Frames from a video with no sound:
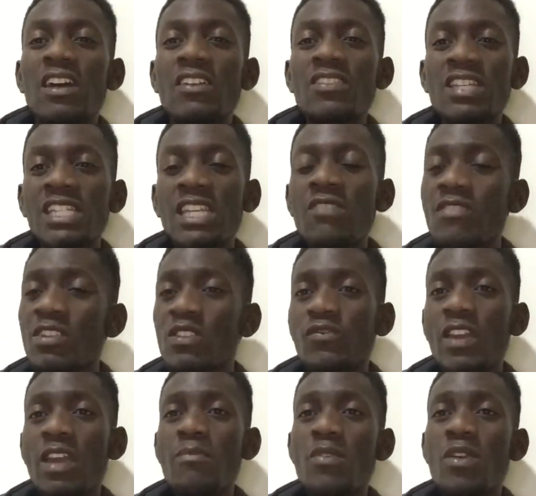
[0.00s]
The servant
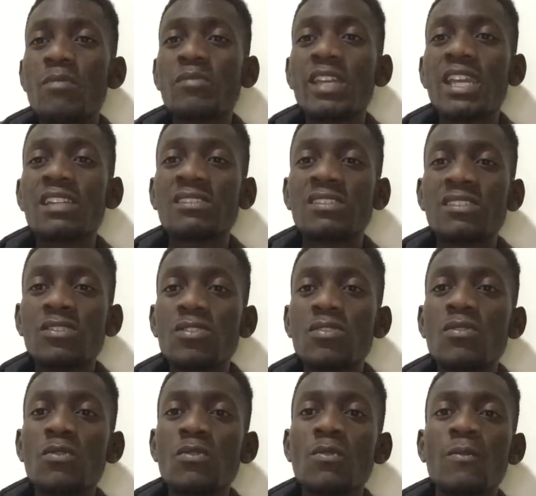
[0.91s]
of Abraham gets
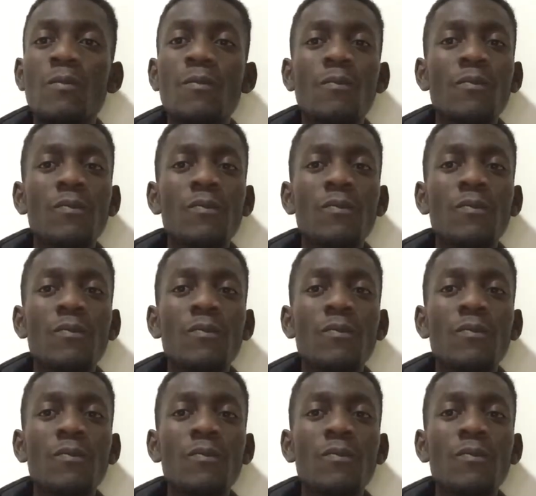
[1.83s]
to